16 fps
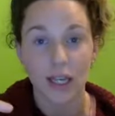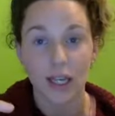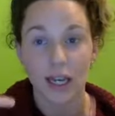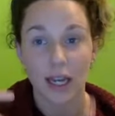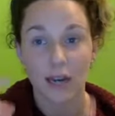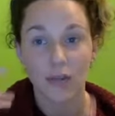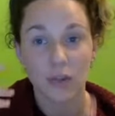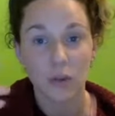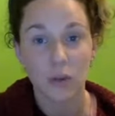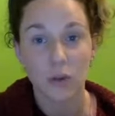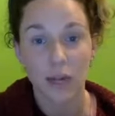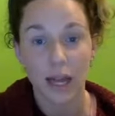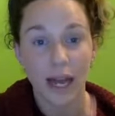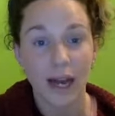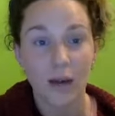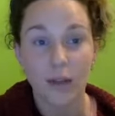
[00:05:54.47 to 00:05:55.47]
They have to walk
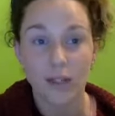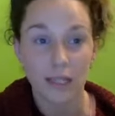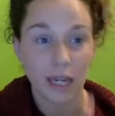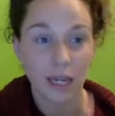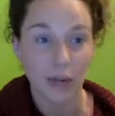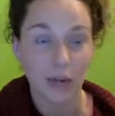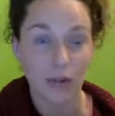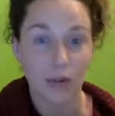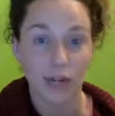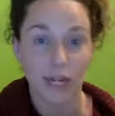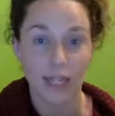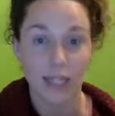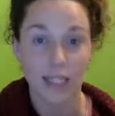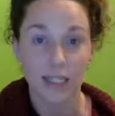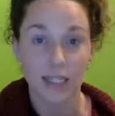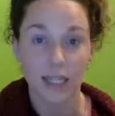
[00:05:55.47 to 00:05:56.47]
hours and hours on
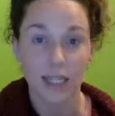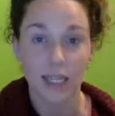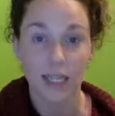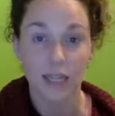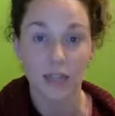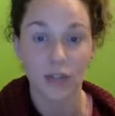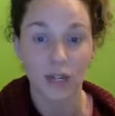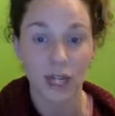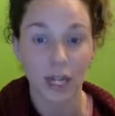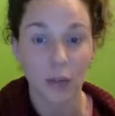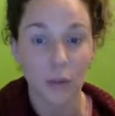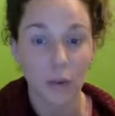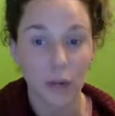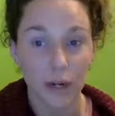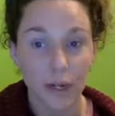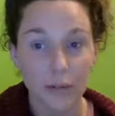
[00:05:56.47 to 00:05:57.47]
end to get drinking
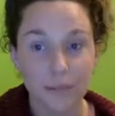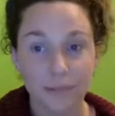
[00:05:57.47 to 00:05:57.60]
water.